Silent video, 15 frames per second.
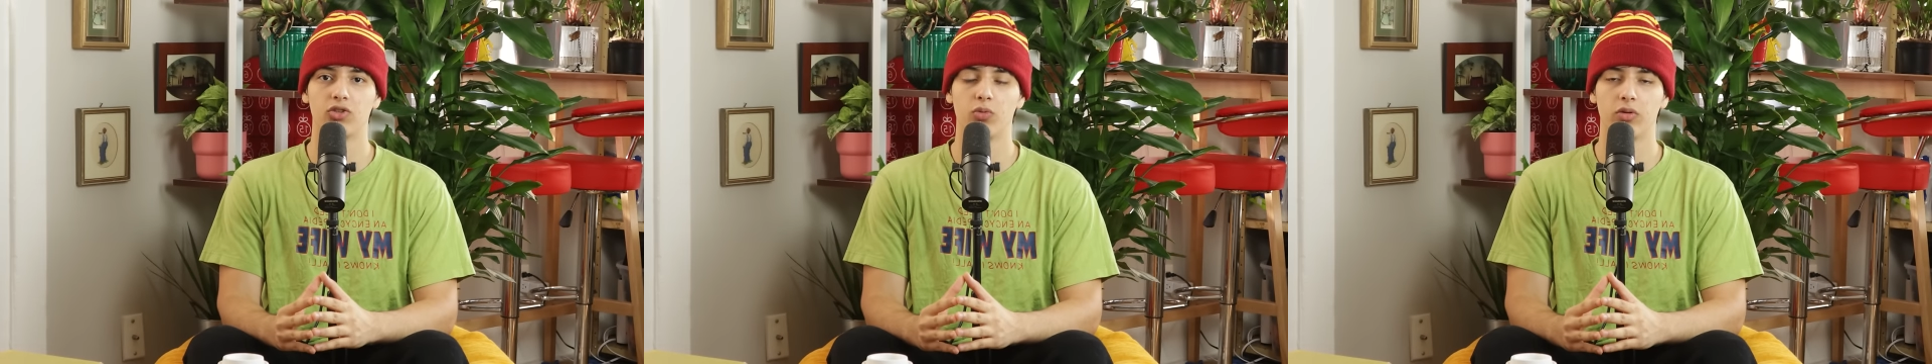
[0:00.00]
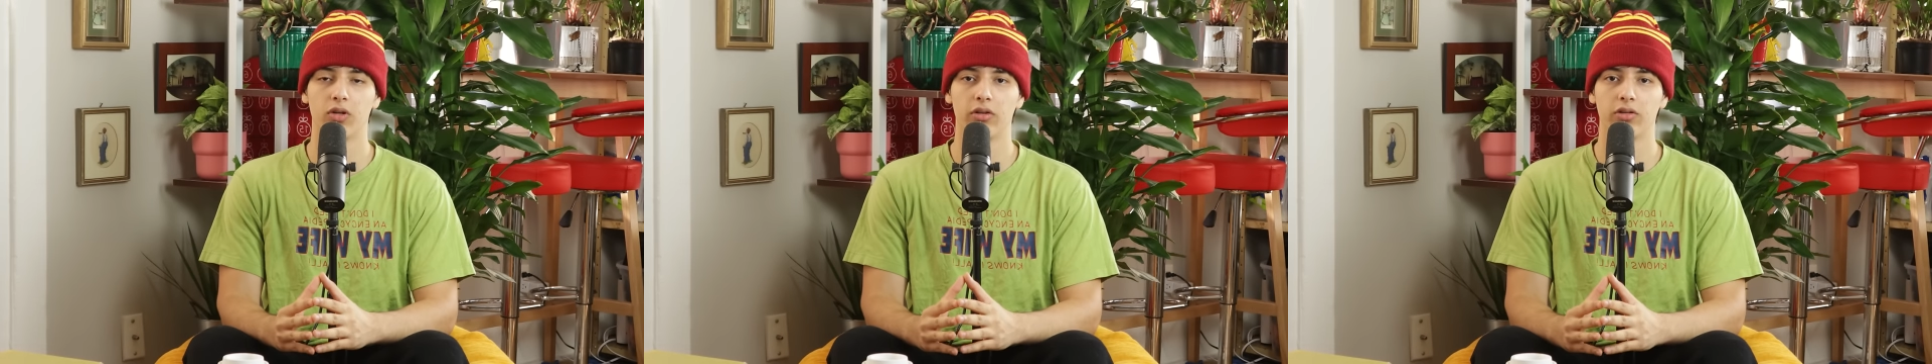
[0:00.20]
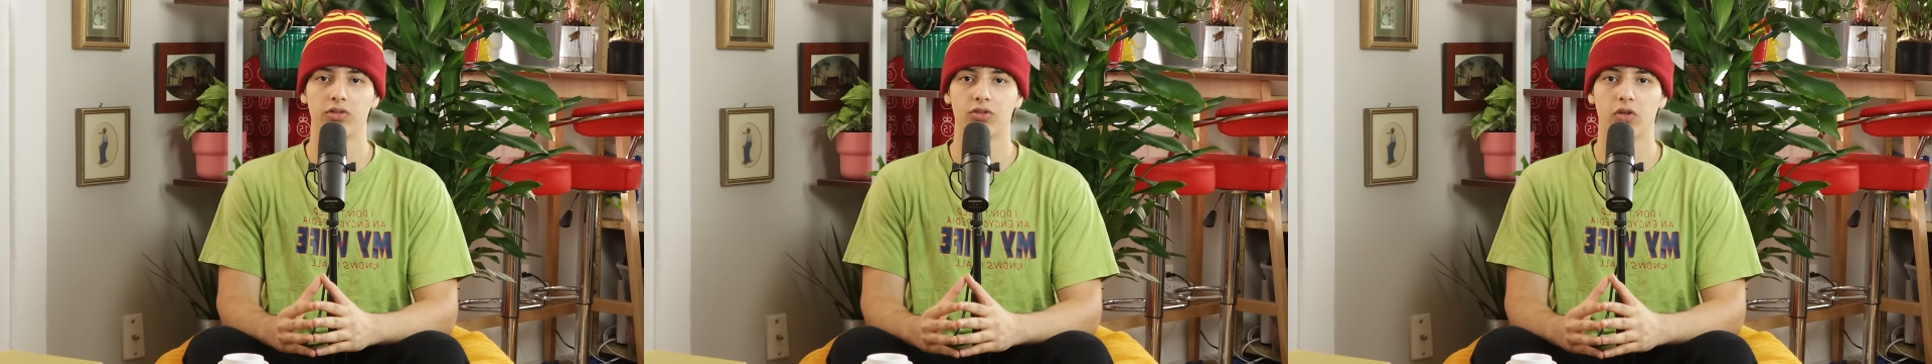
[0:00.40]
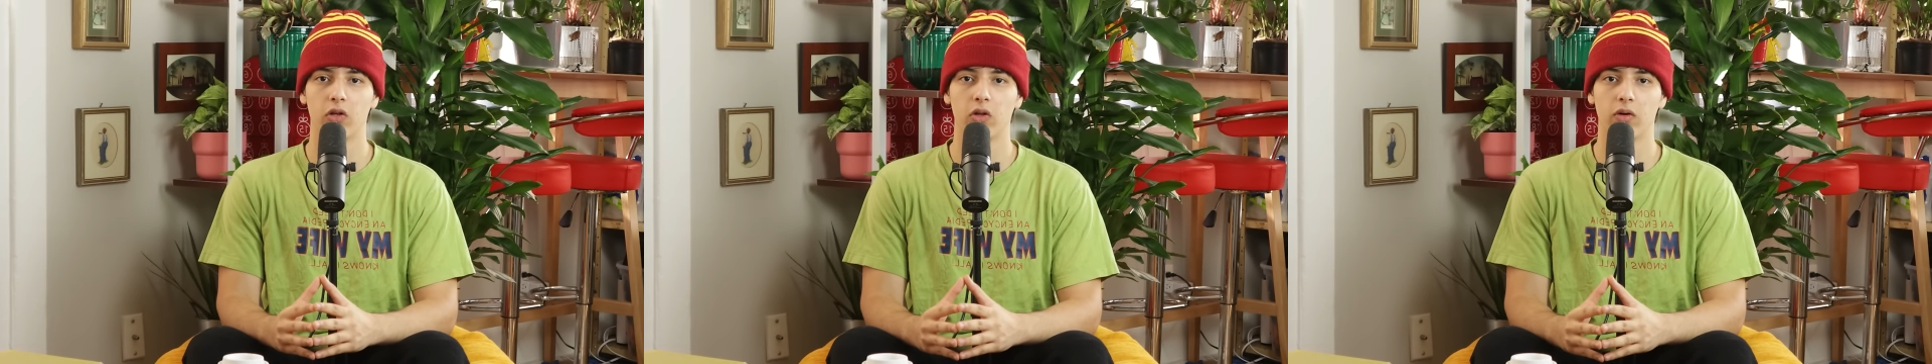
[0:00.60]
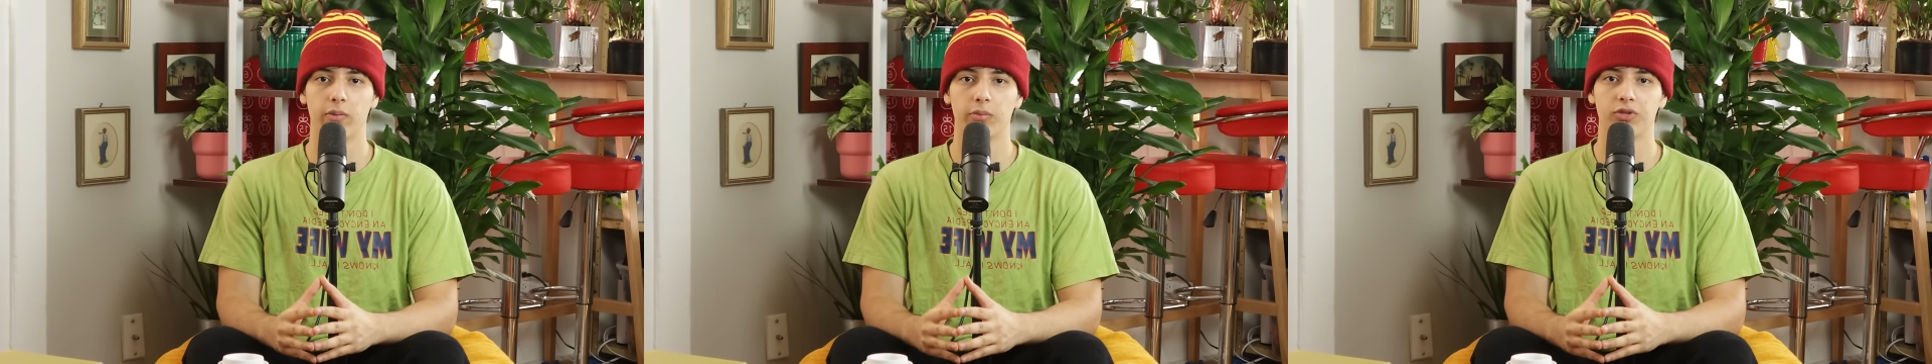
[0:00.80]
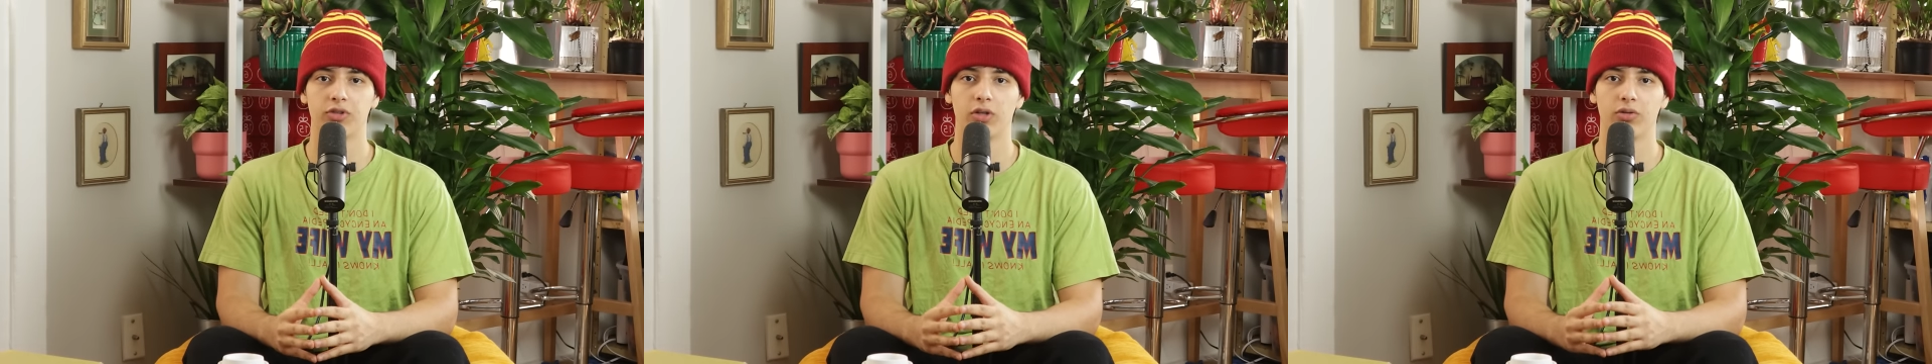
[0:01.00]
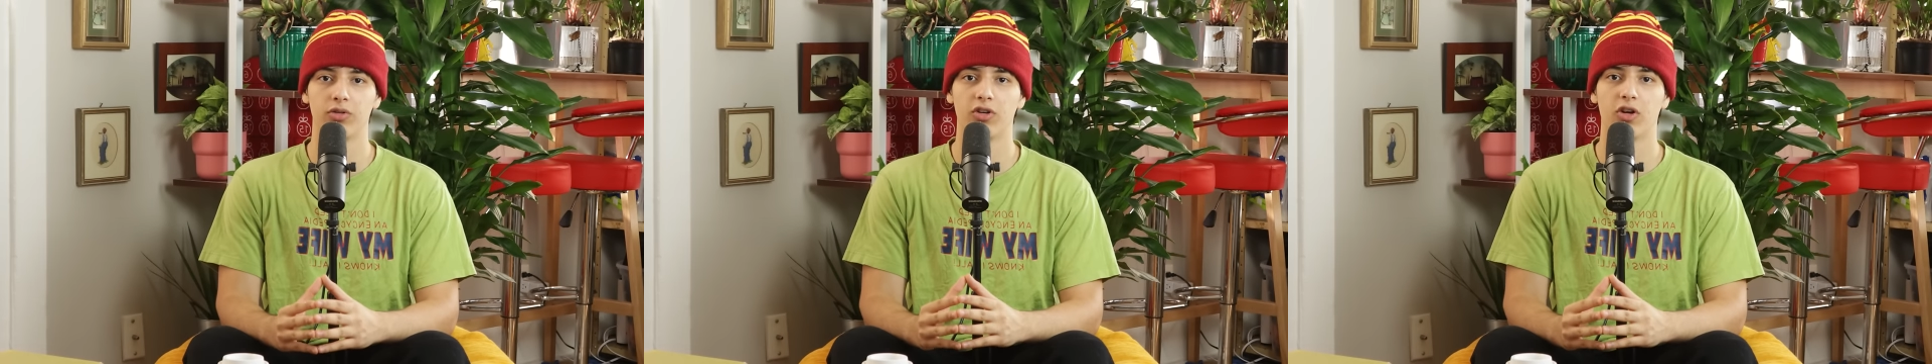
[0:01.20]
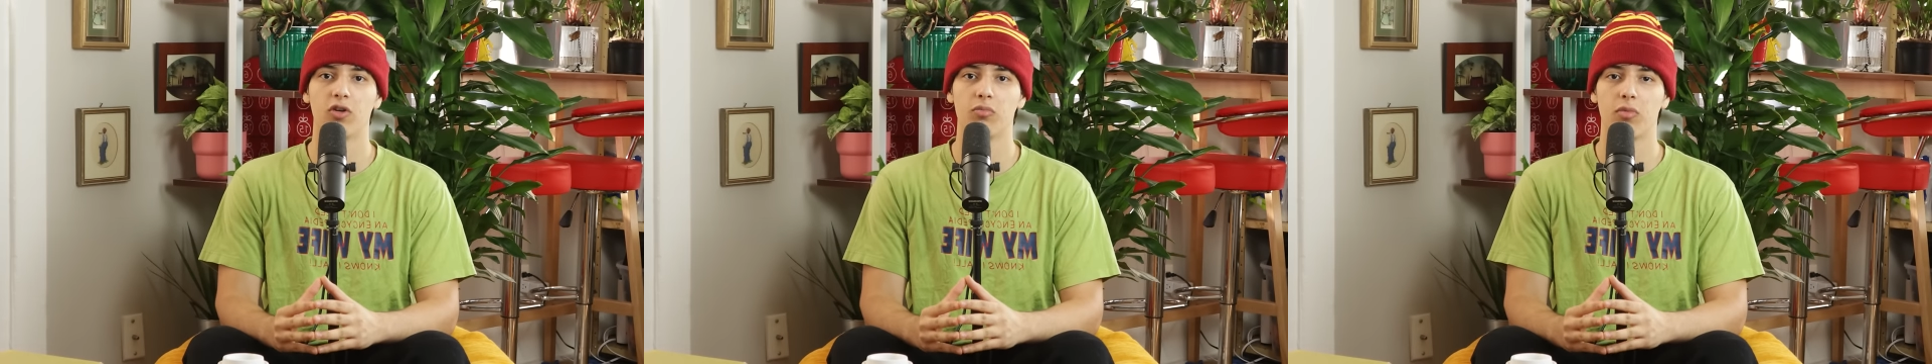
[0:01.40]
to another solo episode.
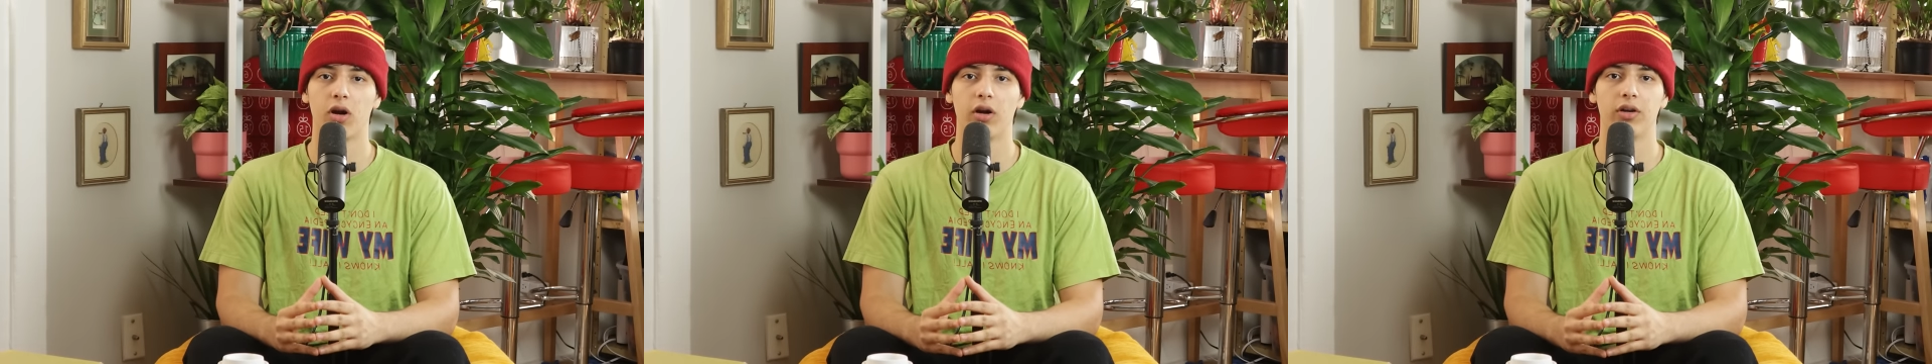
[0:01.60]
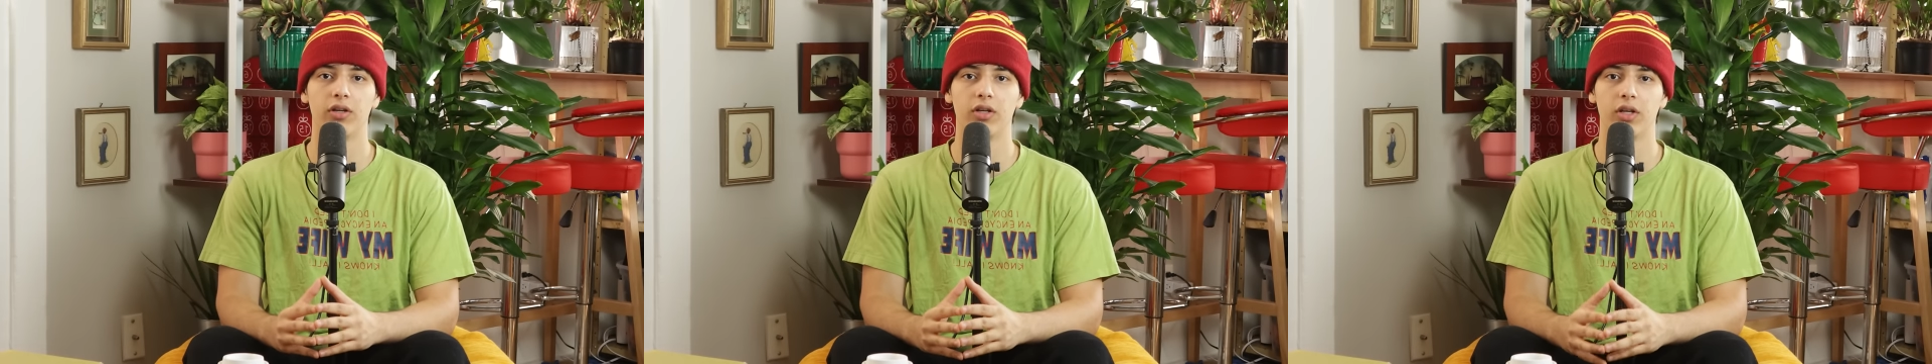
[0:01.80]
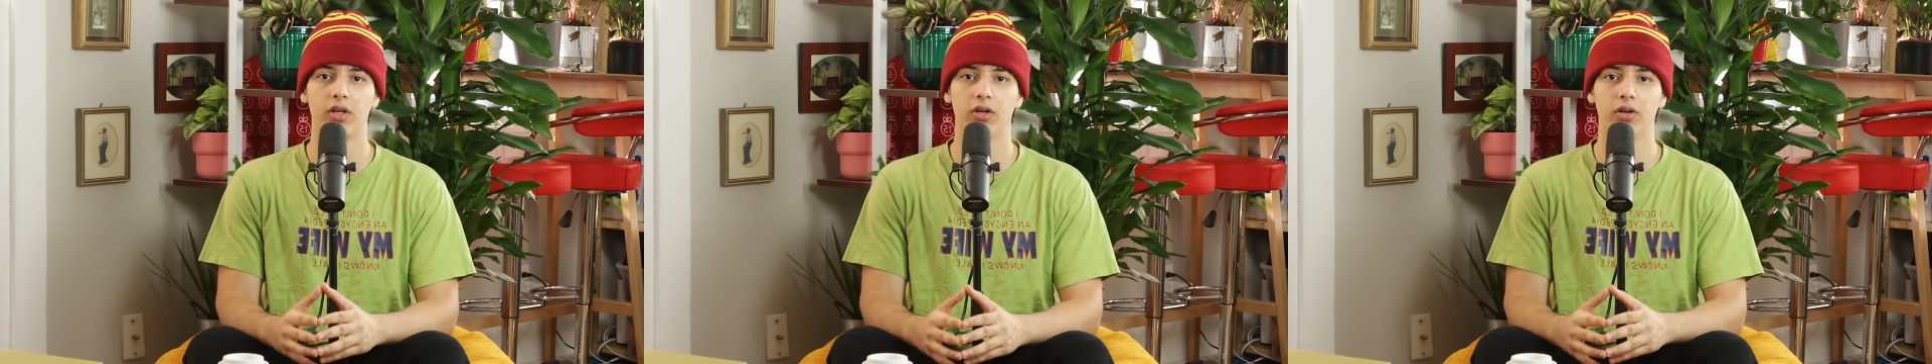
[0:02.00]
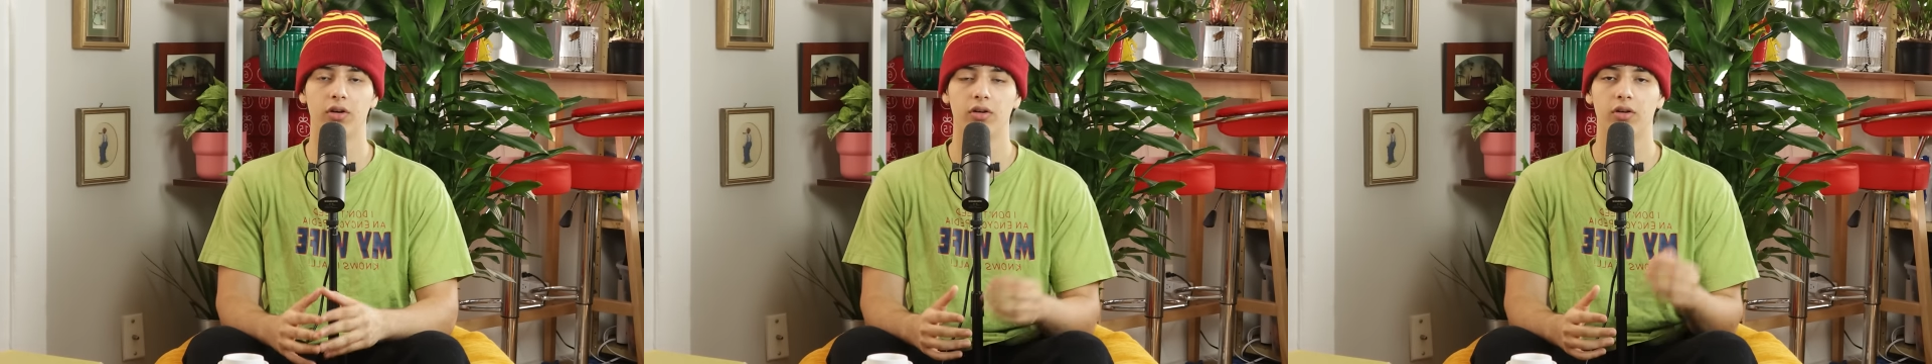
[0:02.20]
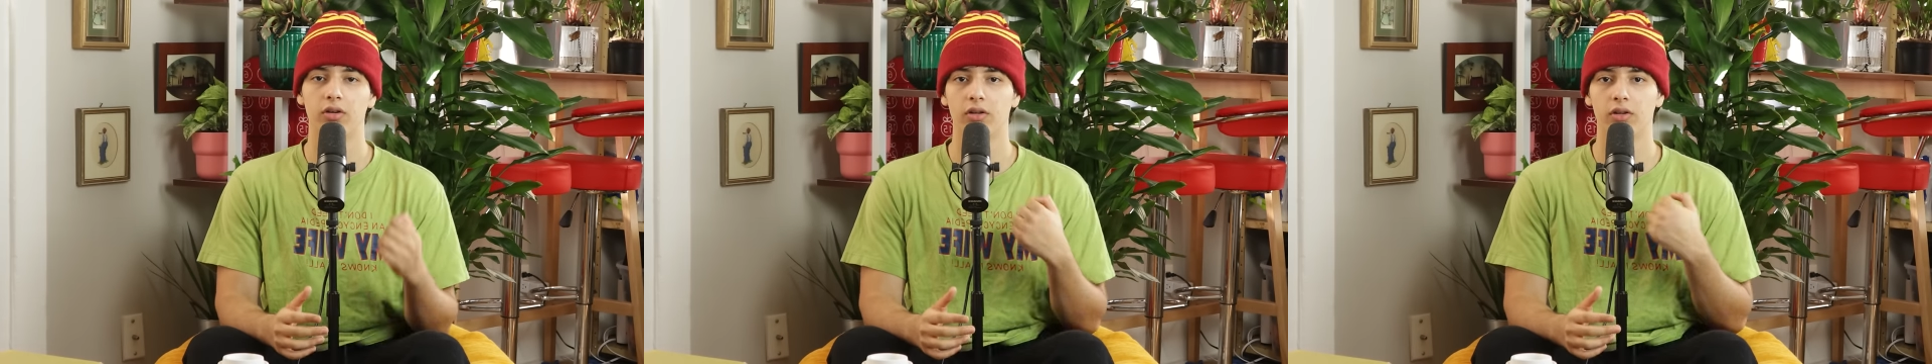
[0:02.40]
No Martin here.